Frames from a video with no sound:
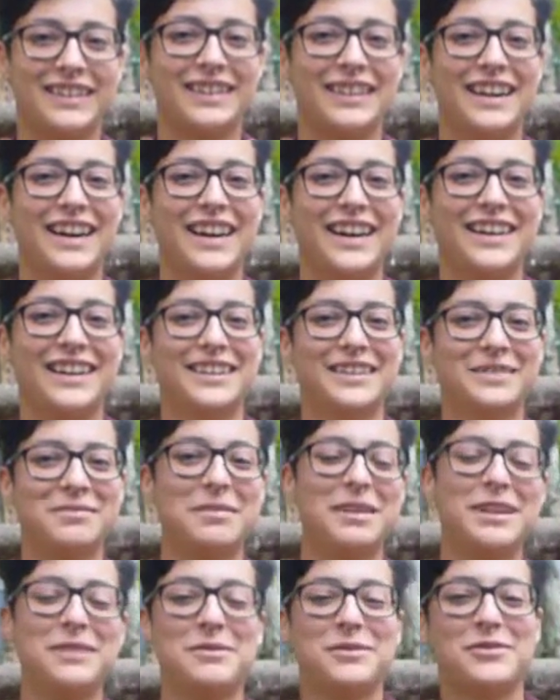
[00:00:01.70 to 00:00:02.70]
Hi,
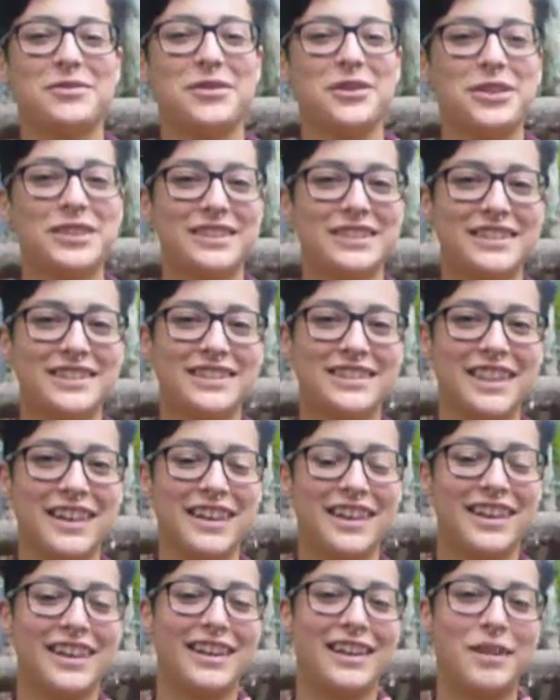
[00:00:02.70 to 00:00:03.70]
my name is Florence,
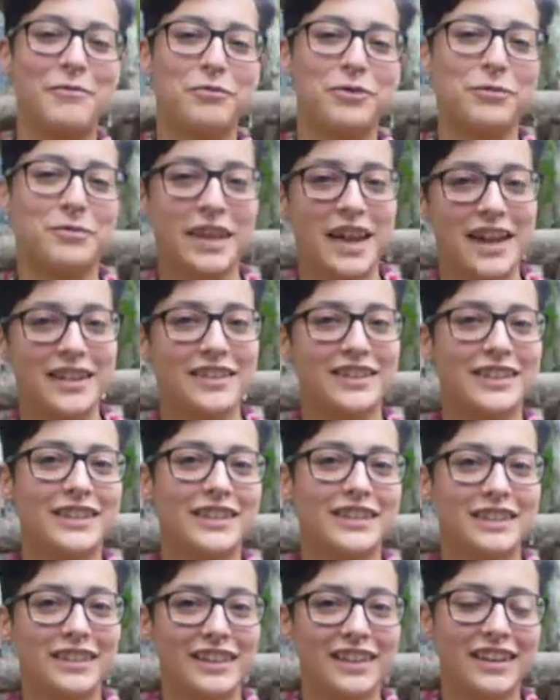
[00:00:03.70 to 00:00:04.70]
and I'm from Canada.
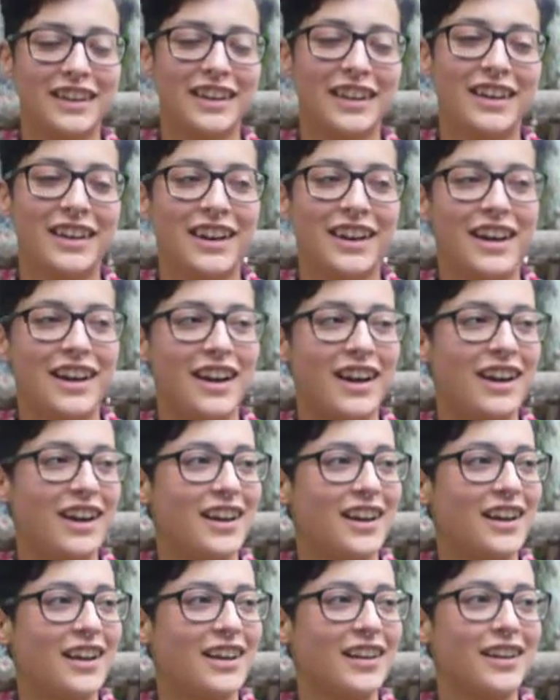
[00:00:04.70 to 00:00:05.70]

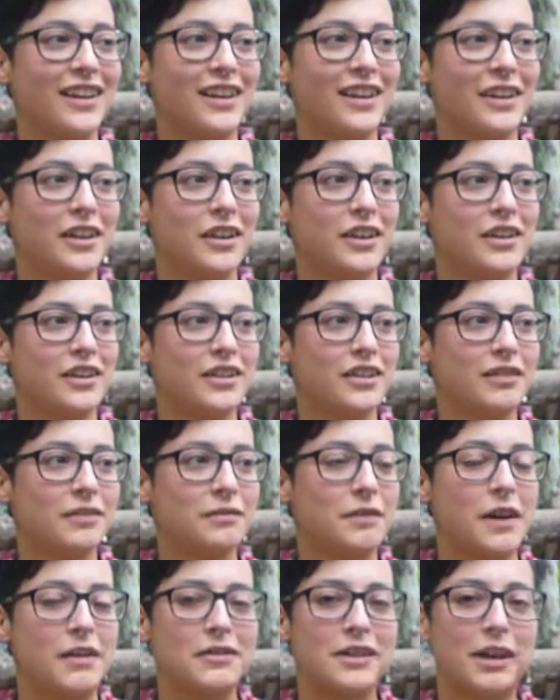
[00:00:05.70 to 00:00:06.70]
I
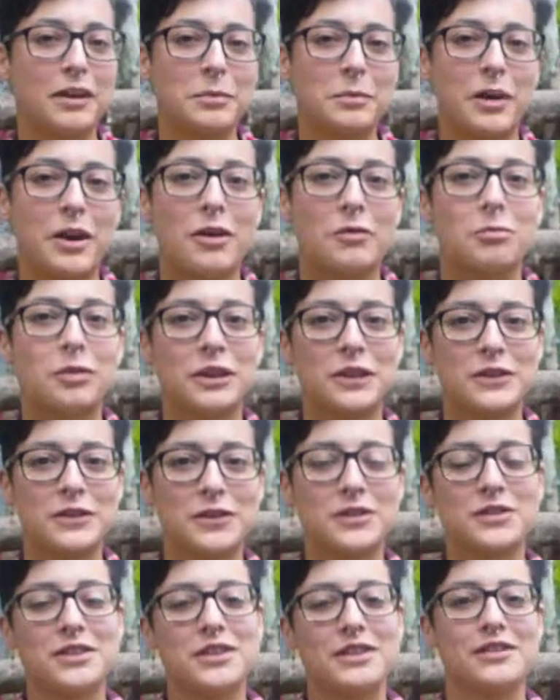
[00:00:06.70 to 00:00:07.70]
found out about Buenas
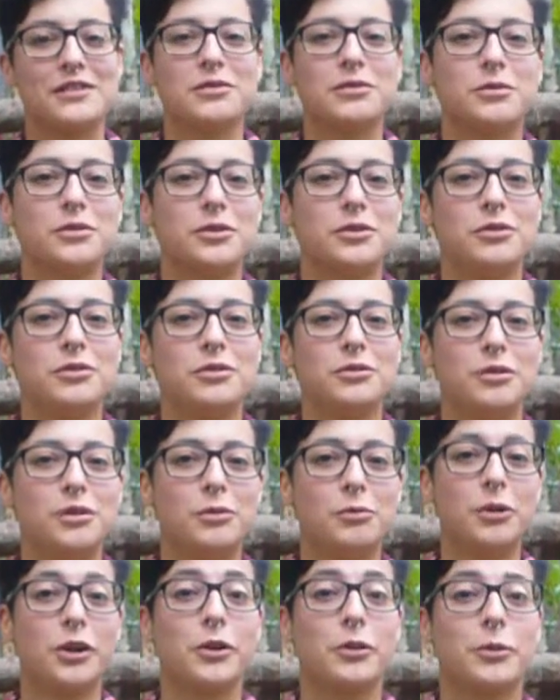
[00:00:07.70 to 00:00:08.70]
Cosas through
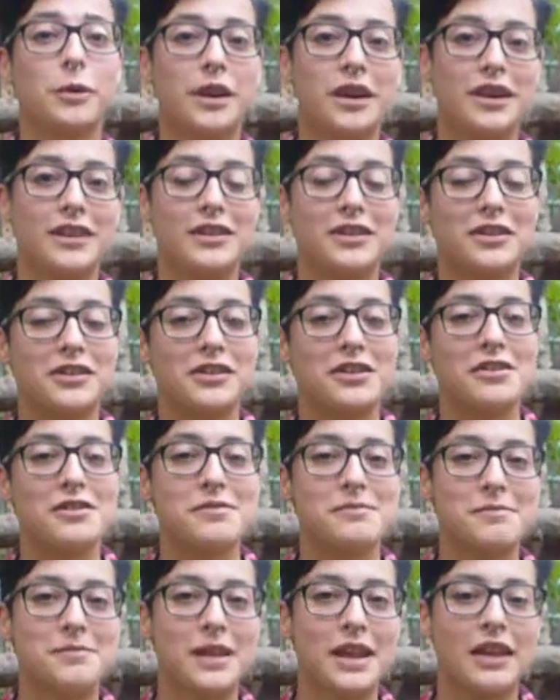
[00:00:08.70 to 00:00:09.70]

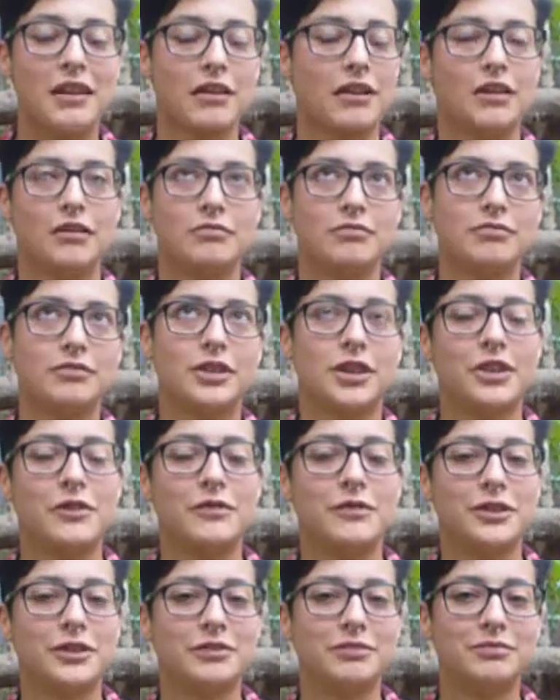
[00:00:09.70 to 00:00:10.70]
workaway.com,
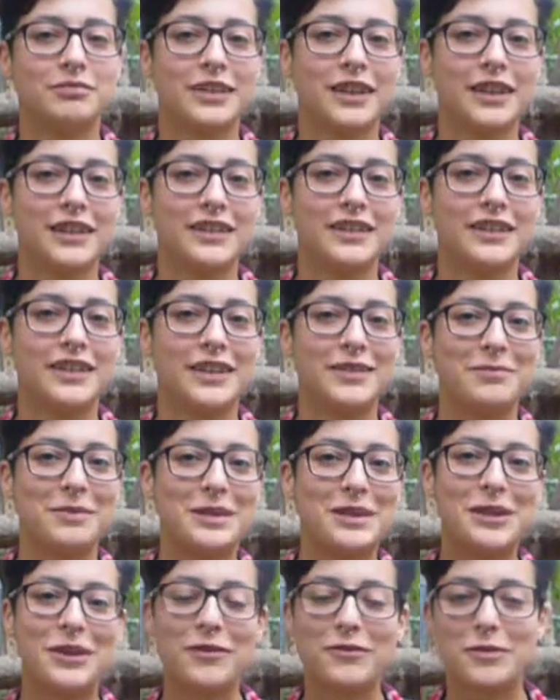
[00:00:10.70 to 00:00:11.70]
.info, and I've
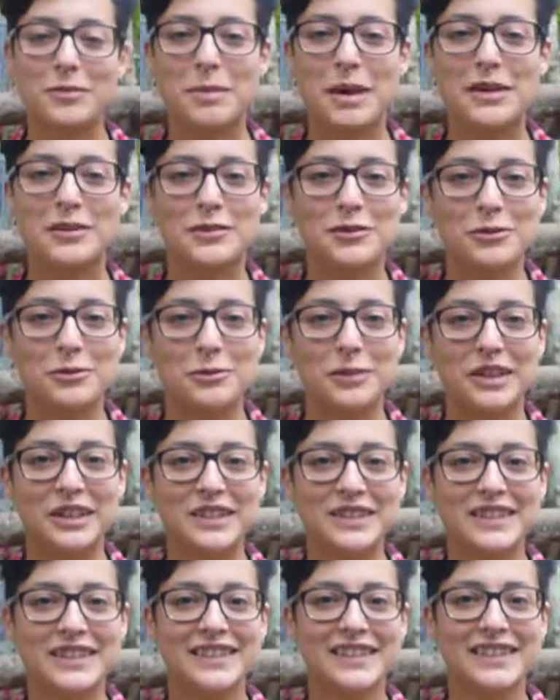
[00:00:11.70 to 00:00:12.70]
been here for the past 2 weeks.